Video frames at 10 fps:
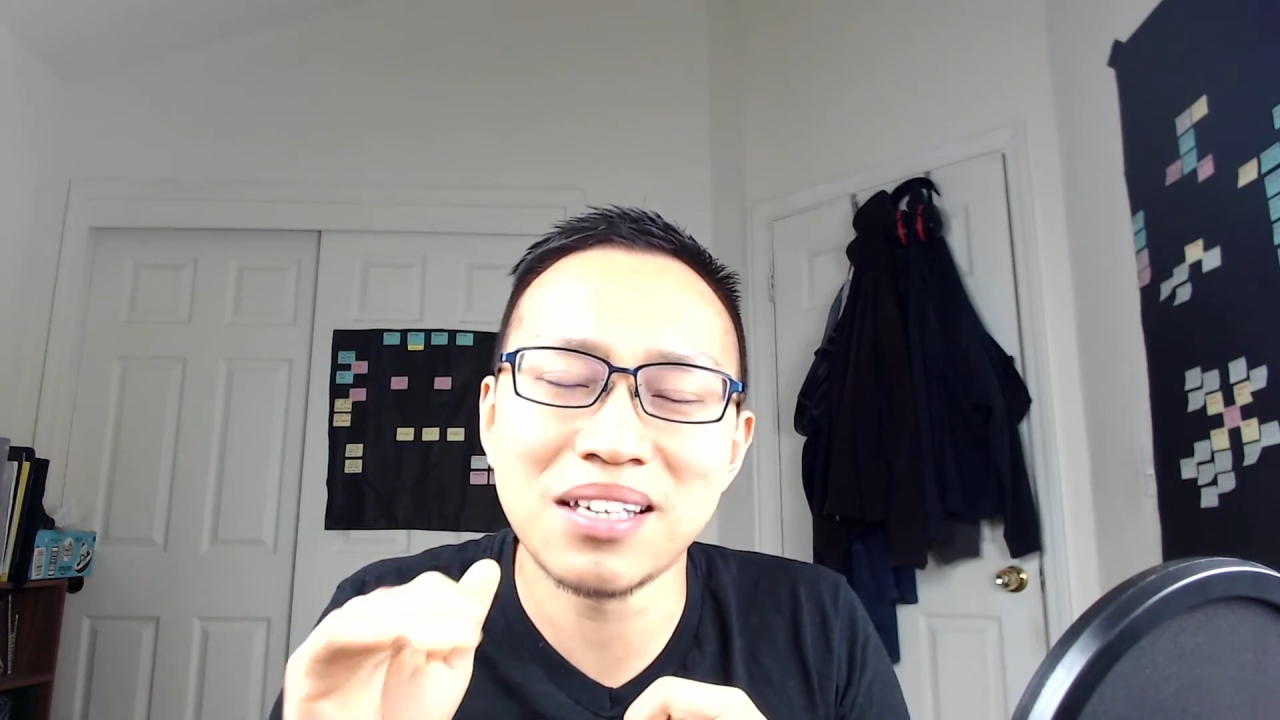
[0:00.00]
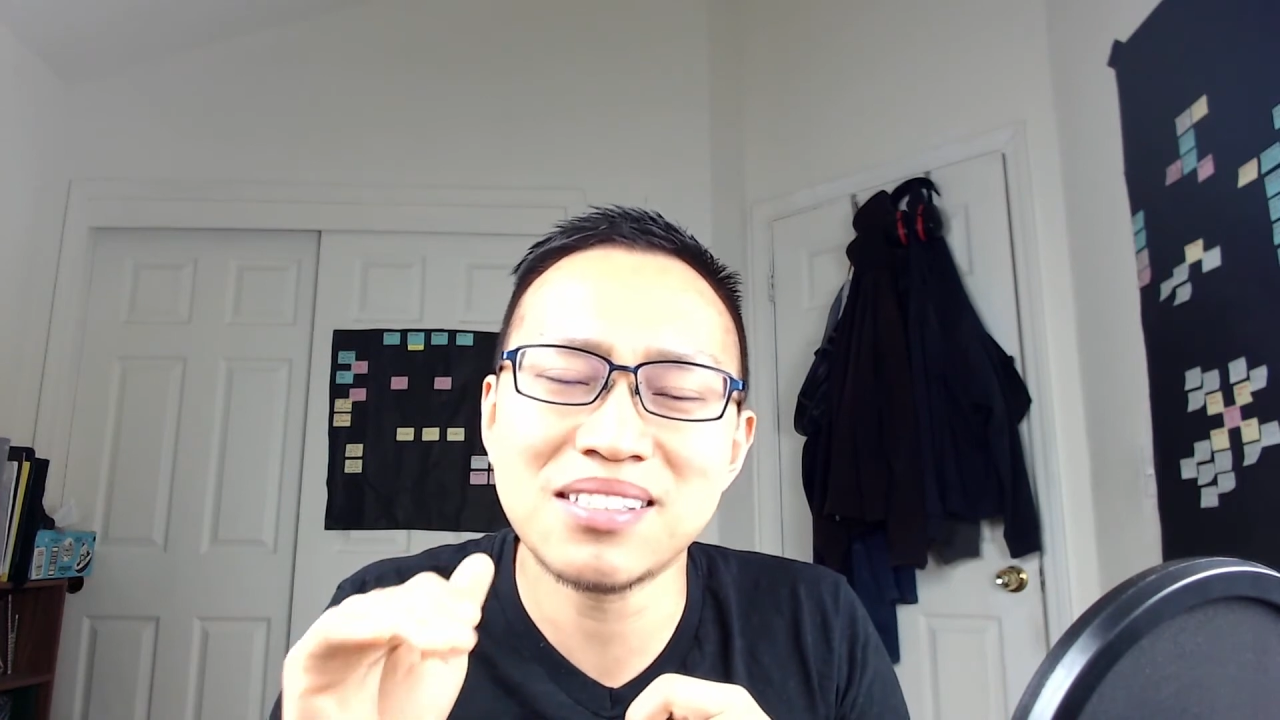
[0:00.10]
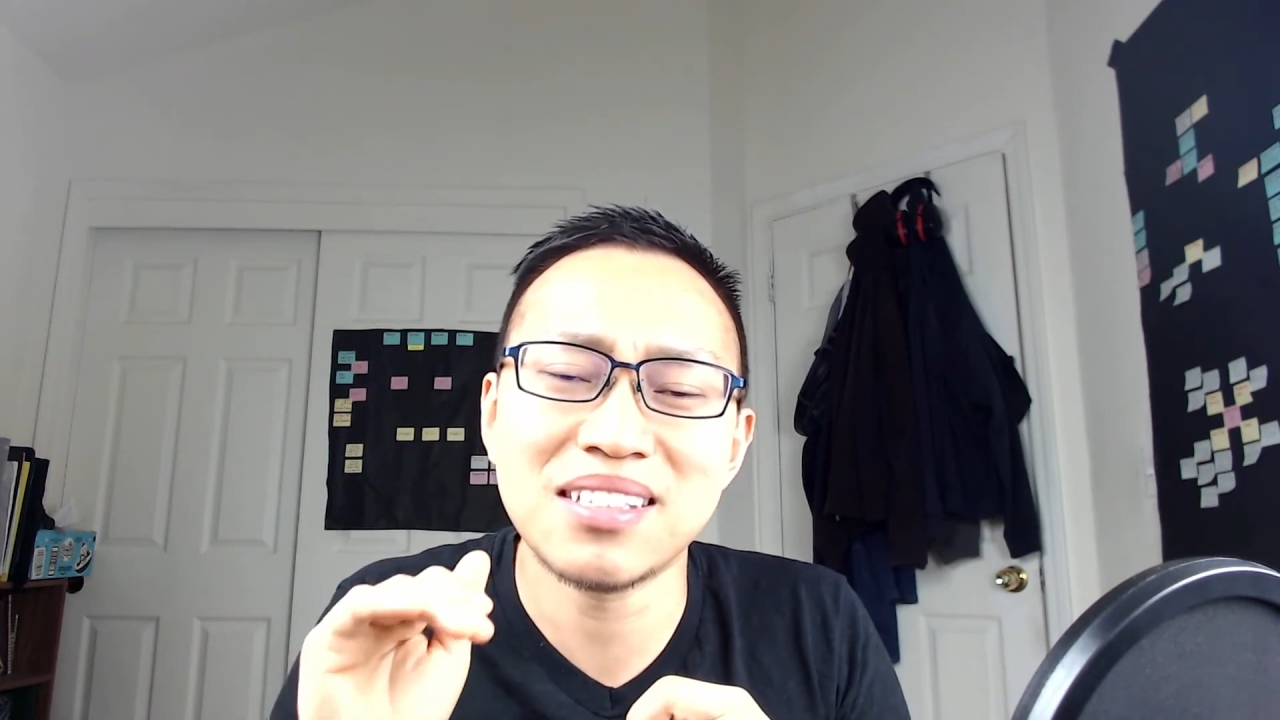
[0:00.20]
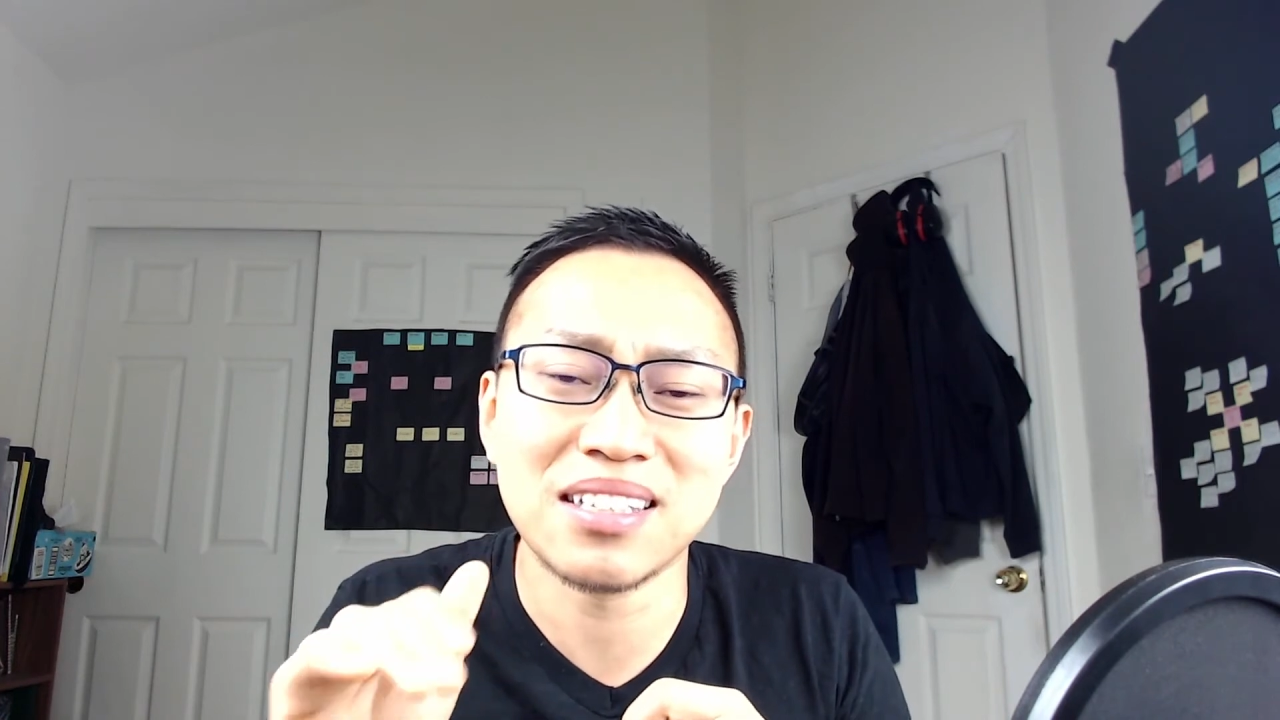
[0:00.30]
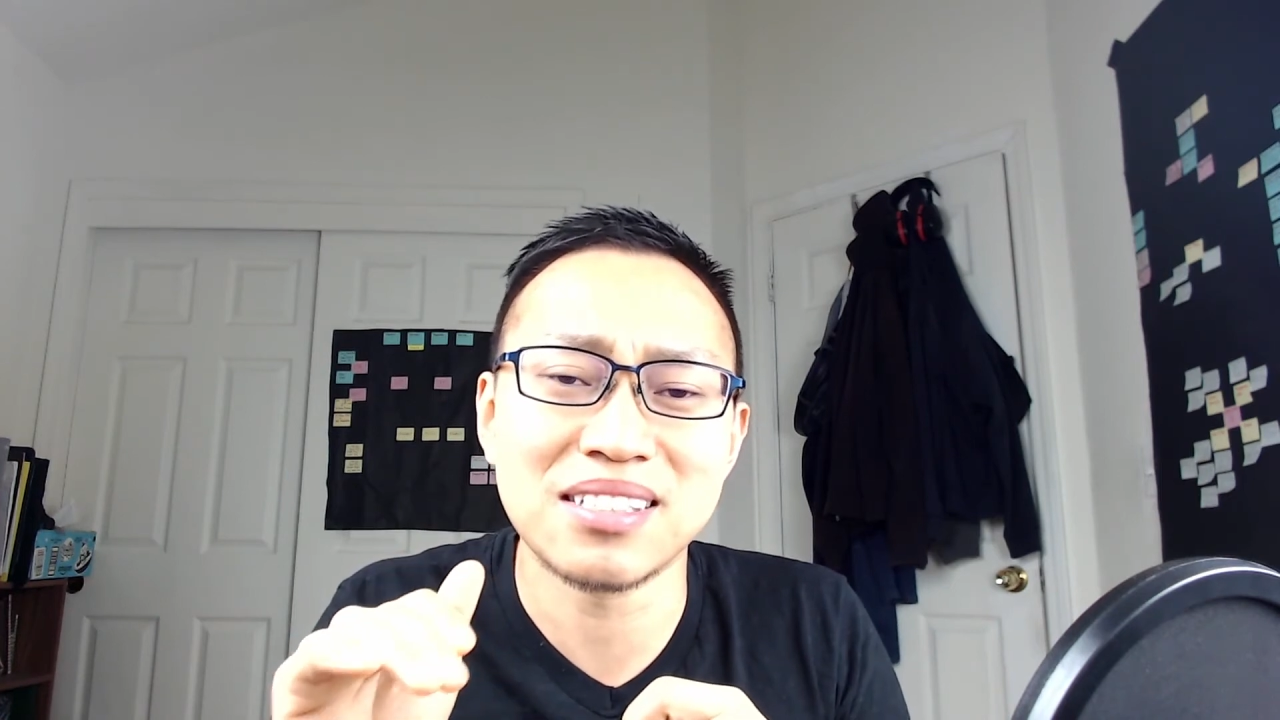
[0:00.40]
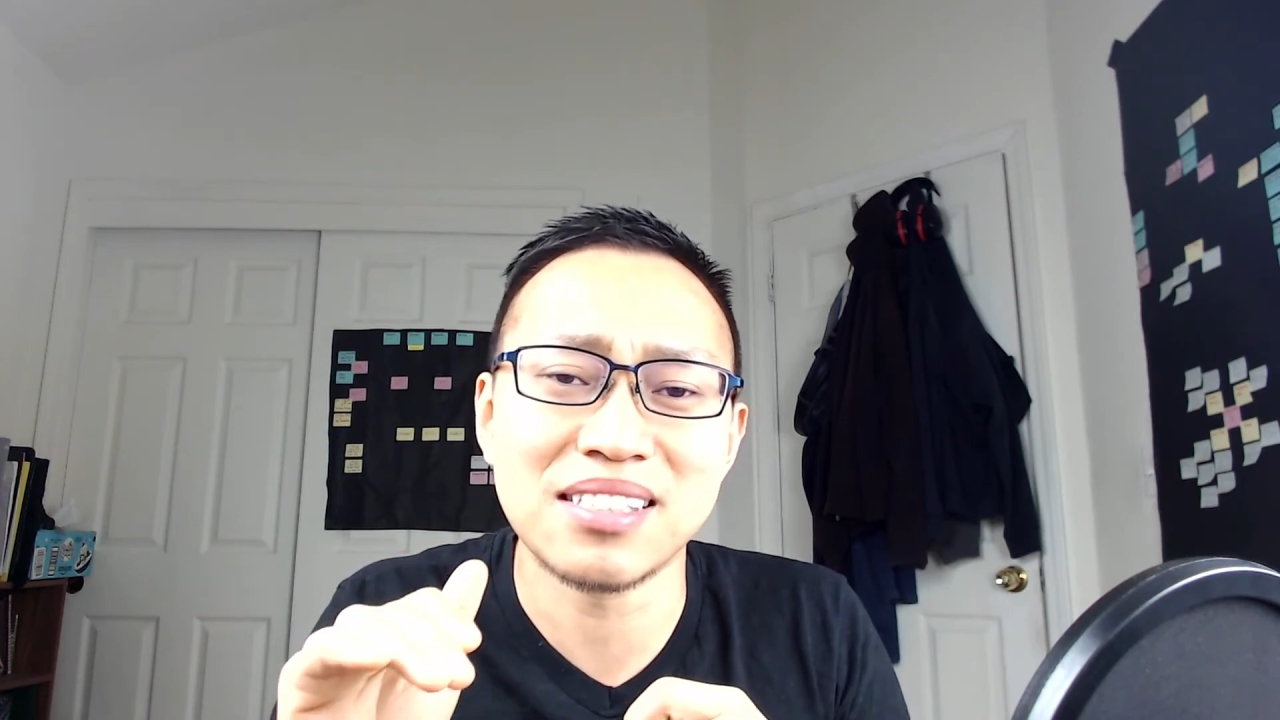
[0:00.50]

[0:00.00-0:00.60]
basic